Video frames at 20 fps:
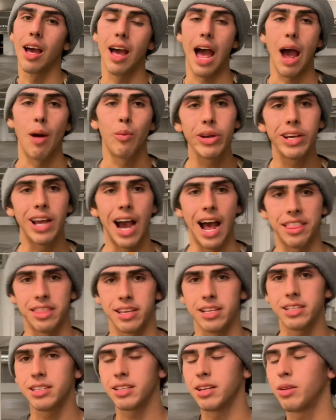We got
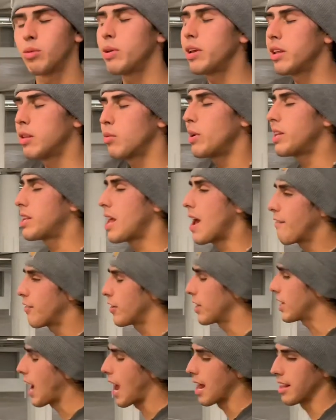this. We, we
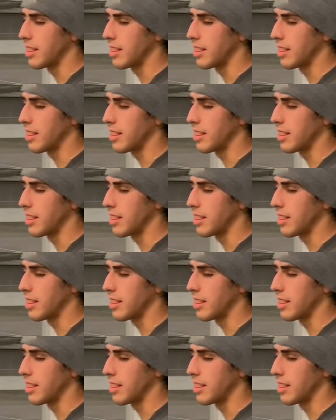definitely got